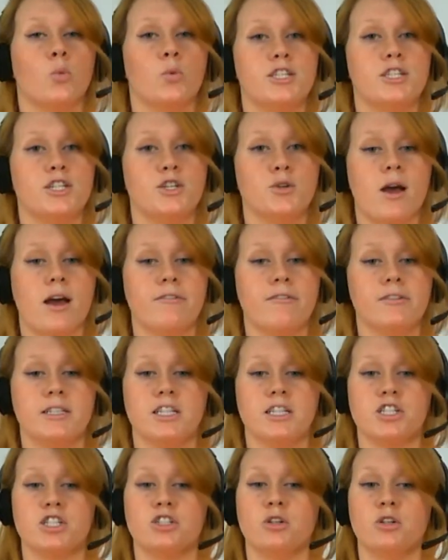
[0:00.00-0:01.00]
We do have
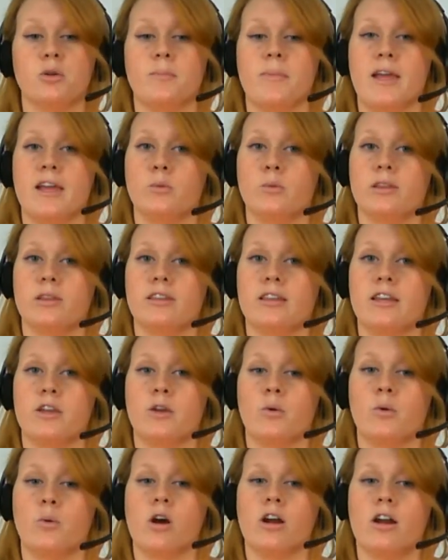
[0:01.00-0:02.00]
additional bandwidth that
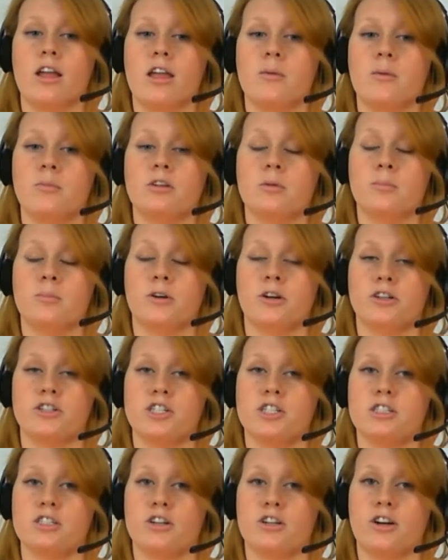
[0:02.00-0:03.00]
you are able to
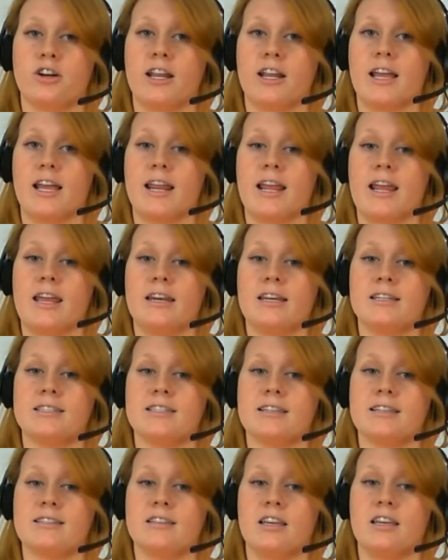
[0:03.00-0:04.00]
purchase starting at 80
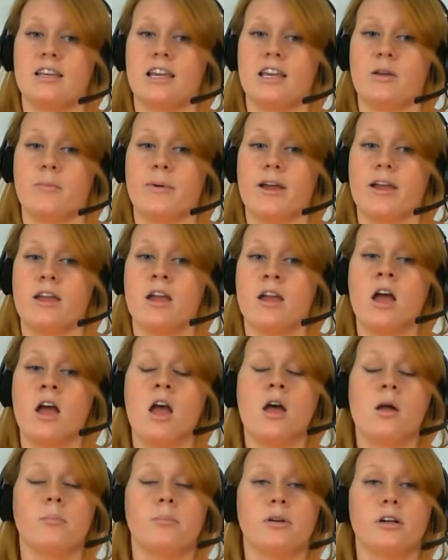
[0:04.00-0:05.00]
cents a gigabyte,
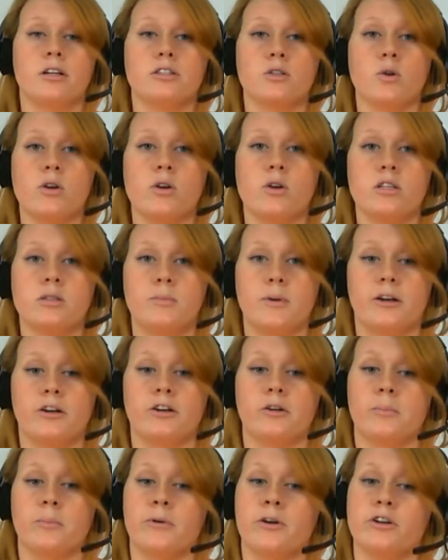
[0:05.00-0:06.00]
but it's always
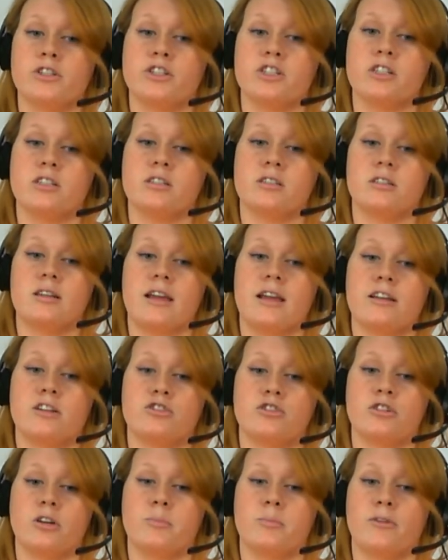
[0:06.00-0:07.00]
better to purchase
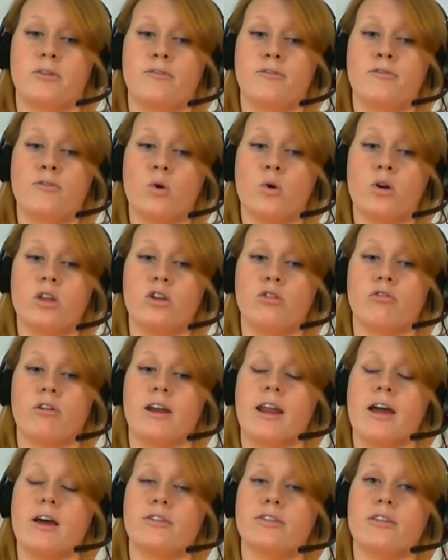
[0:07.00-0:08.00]
extra before you
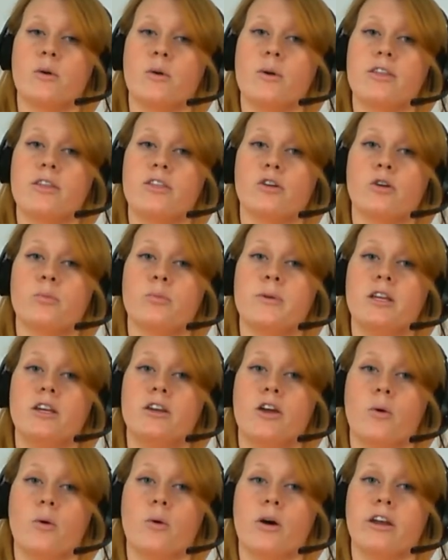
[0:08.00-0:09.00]
run out, that way there will be
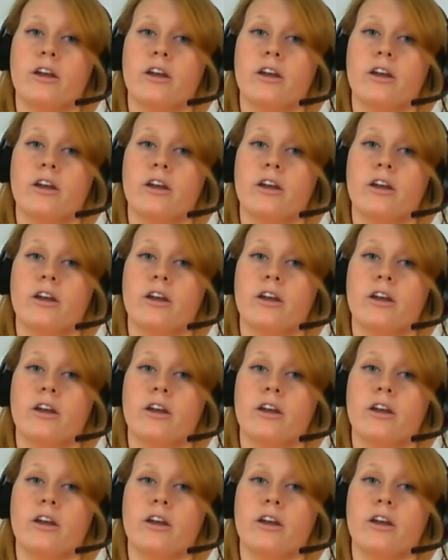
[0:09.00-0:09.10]
no